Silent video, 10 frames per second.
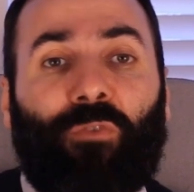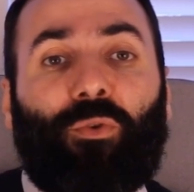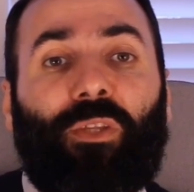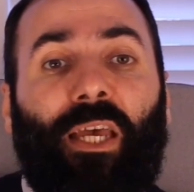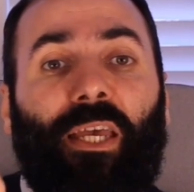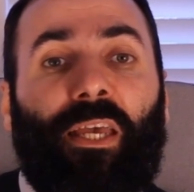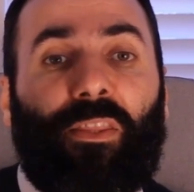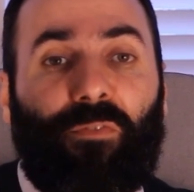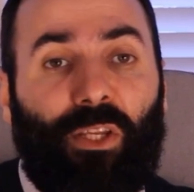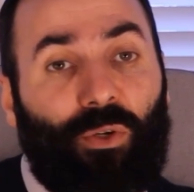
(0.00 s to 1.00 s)
of today in
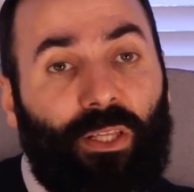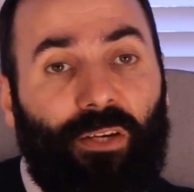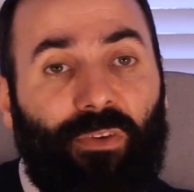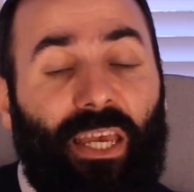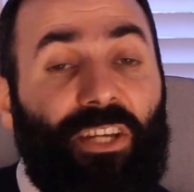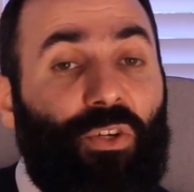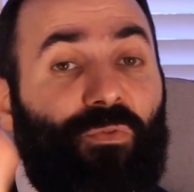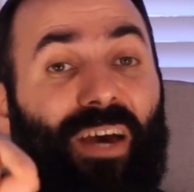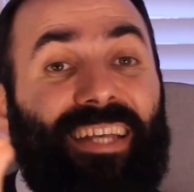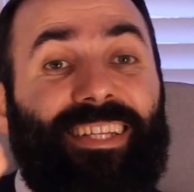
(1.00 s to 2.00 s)
the video
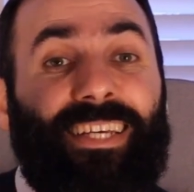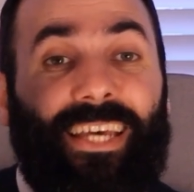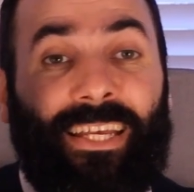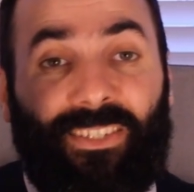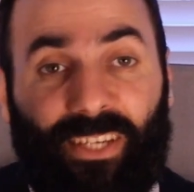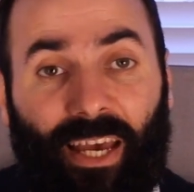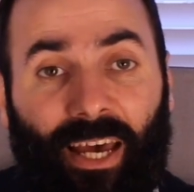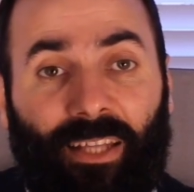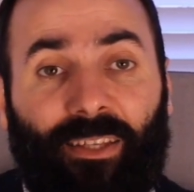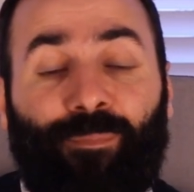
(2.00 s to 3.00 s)
clarification Fighting at
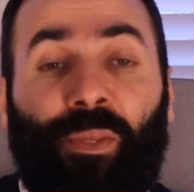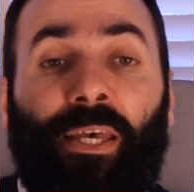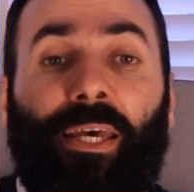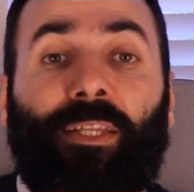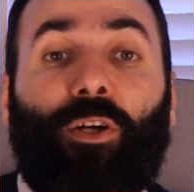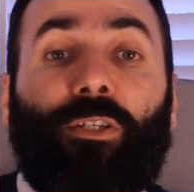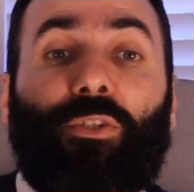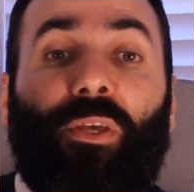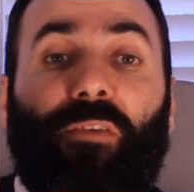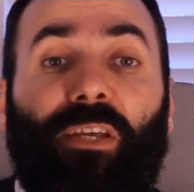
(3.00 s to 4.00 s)
Jihad, and
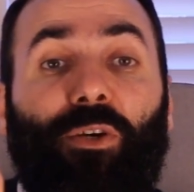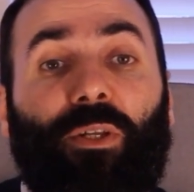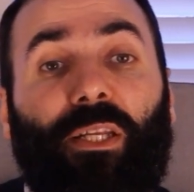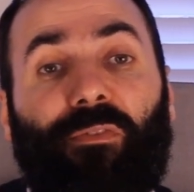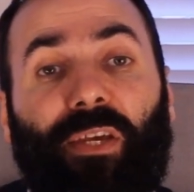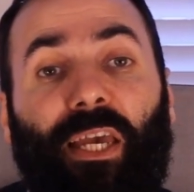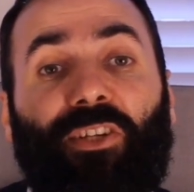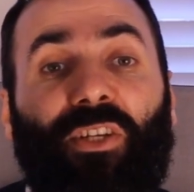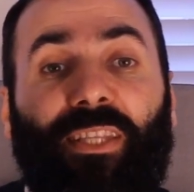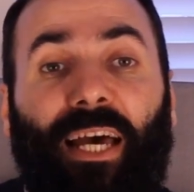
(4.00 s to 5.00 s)
also in the video
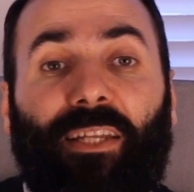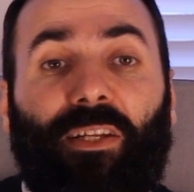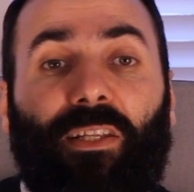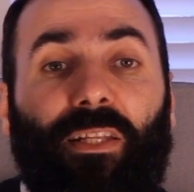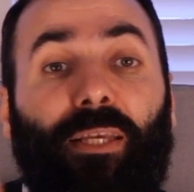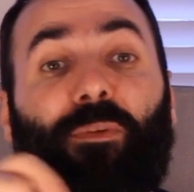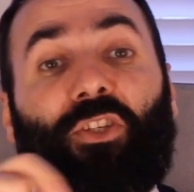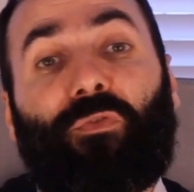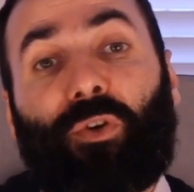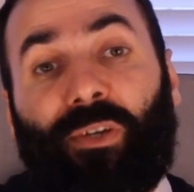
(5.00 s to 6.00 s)
clarification titled
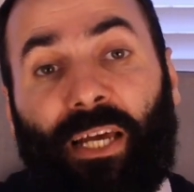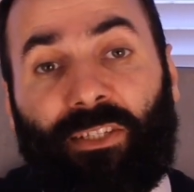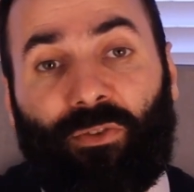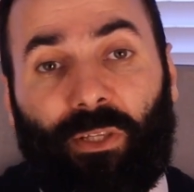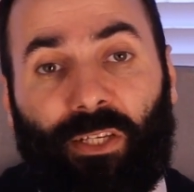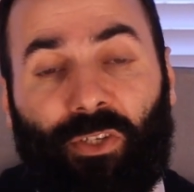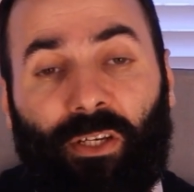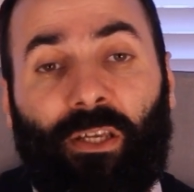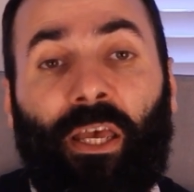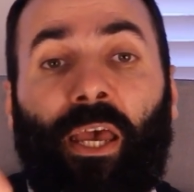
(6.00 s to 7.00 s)
Limits of Organized
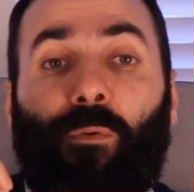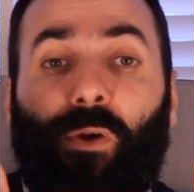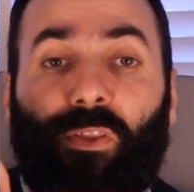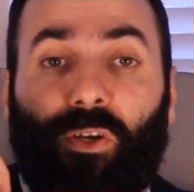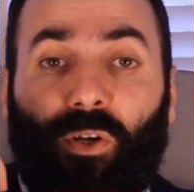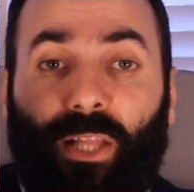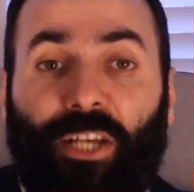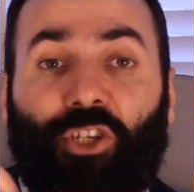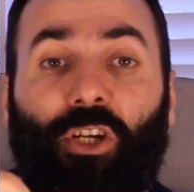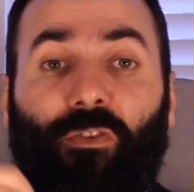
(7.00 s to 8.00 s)
Religion, where the
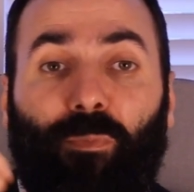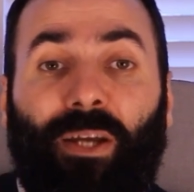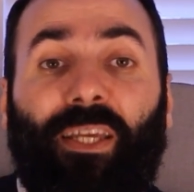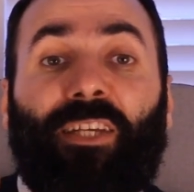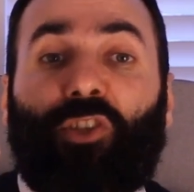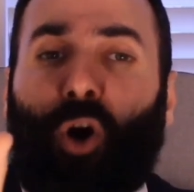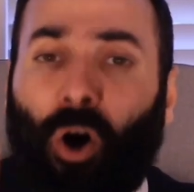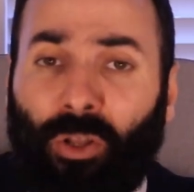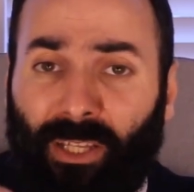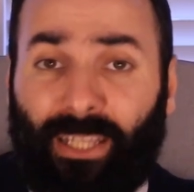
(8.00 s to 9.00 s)
collection of money is
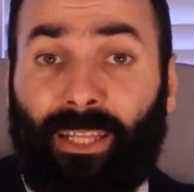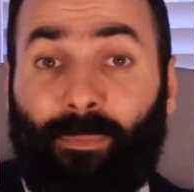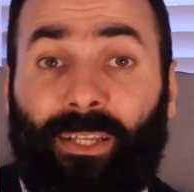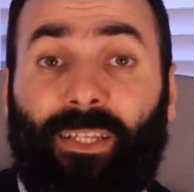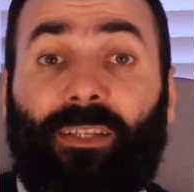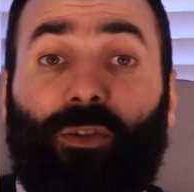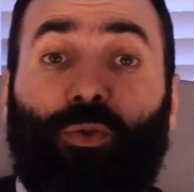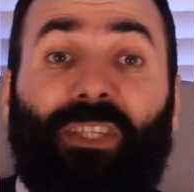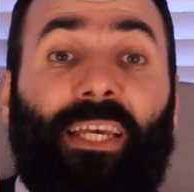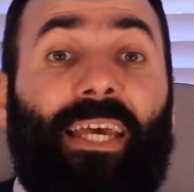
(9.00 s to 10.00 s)
only limited
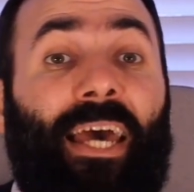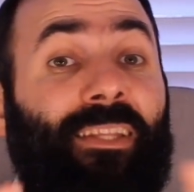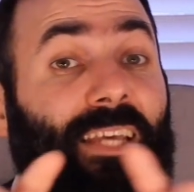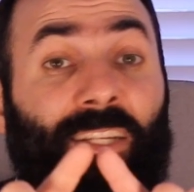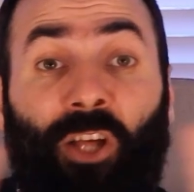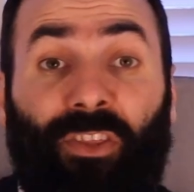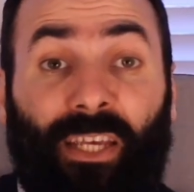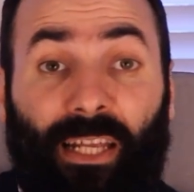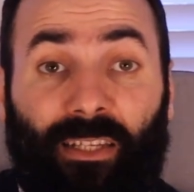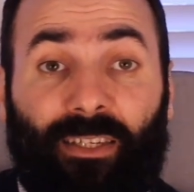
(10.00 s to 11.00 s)
to zakat and
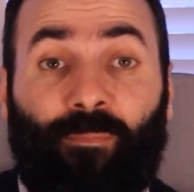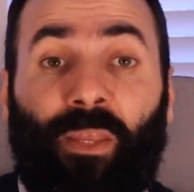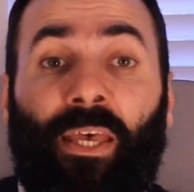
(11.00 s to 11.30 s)
nothing else.